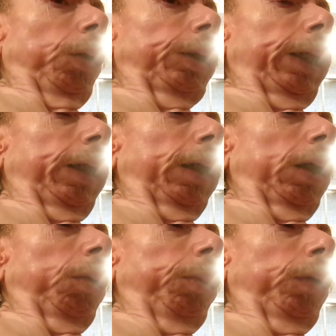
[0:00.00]
Do a
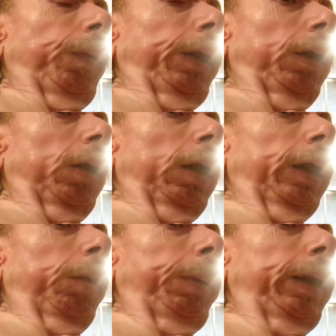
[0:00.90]
standalone movie.
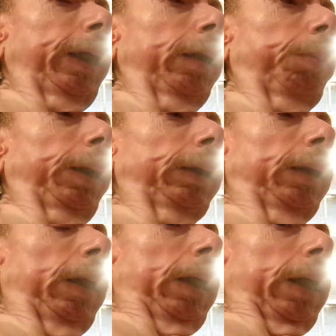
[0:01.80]
It could be taking
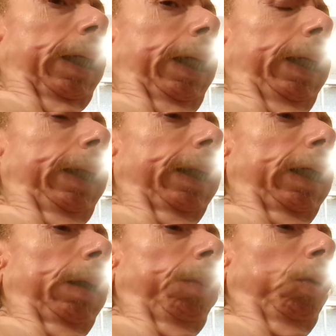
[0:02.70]
place at any
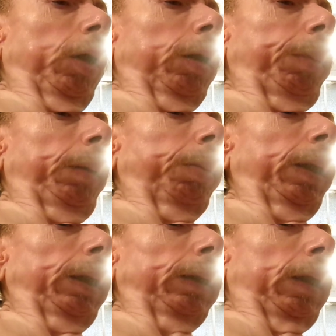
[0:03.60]
time, or it could
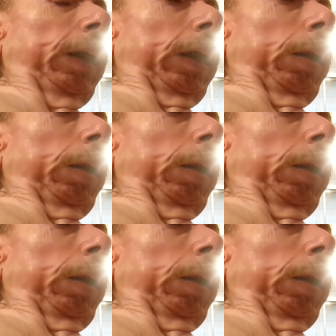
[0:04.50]
be placed